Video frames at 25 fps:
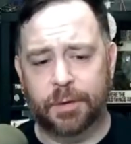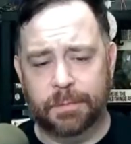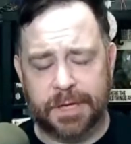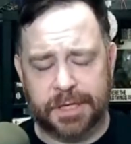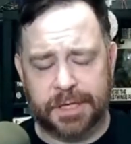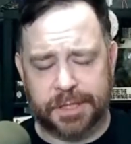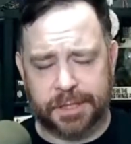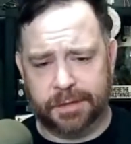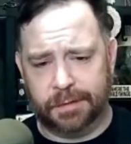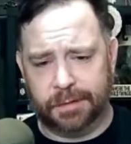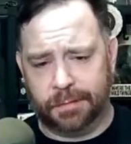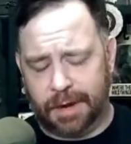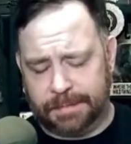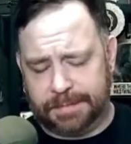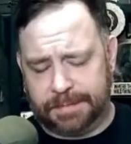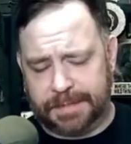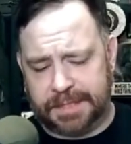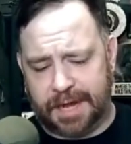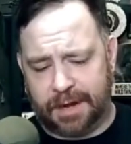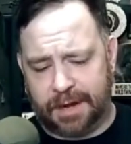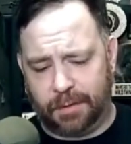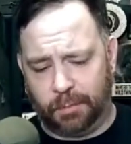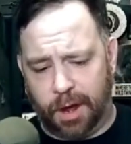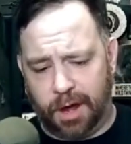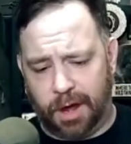mentioned your
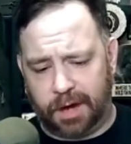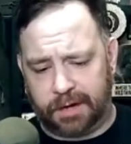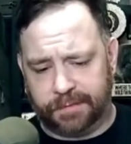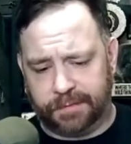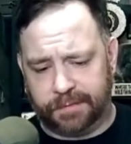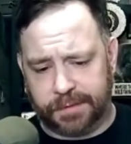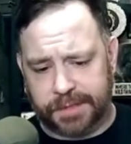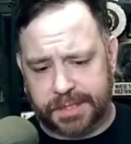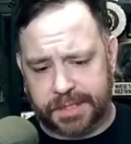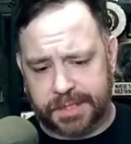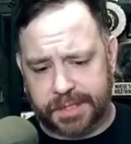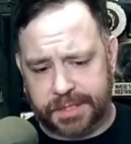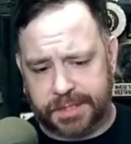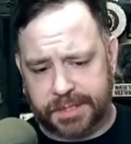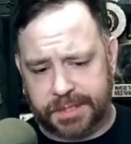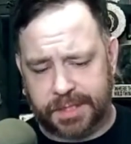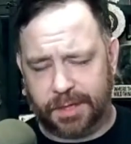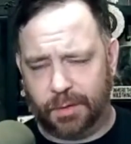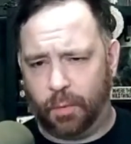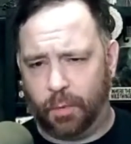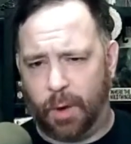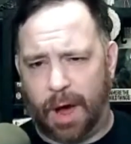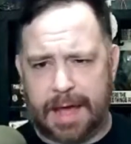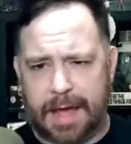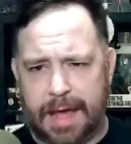website, Walk for sixty.
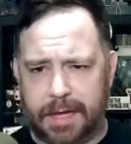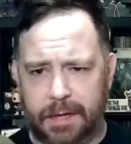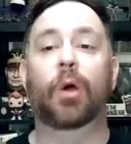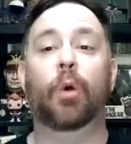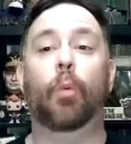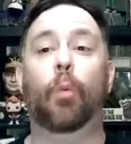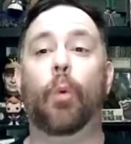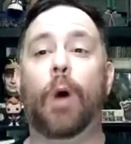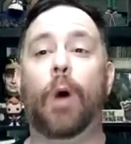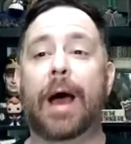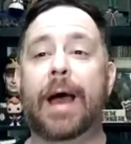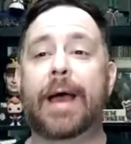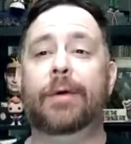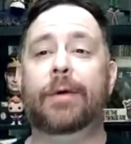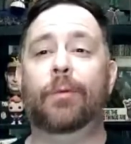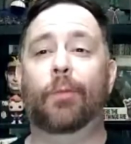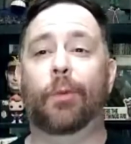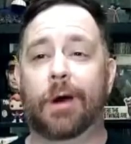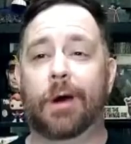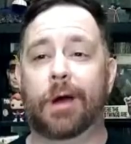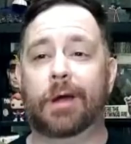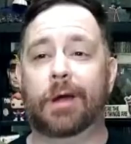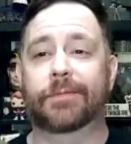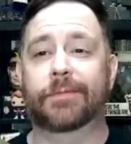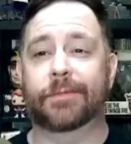Why, why
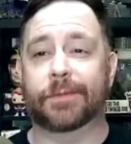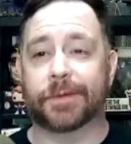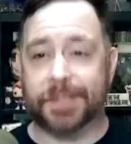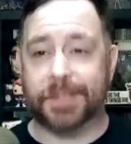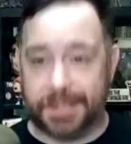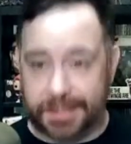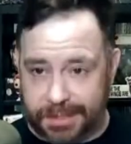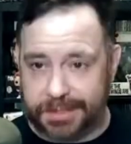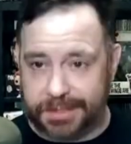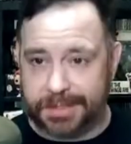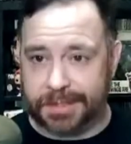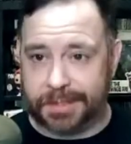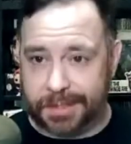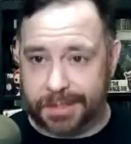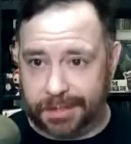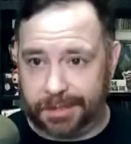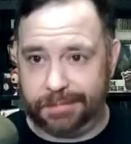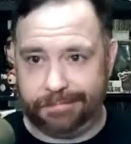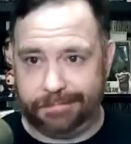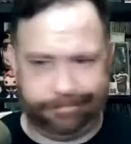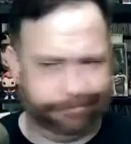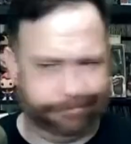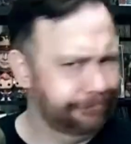Walk for sixty?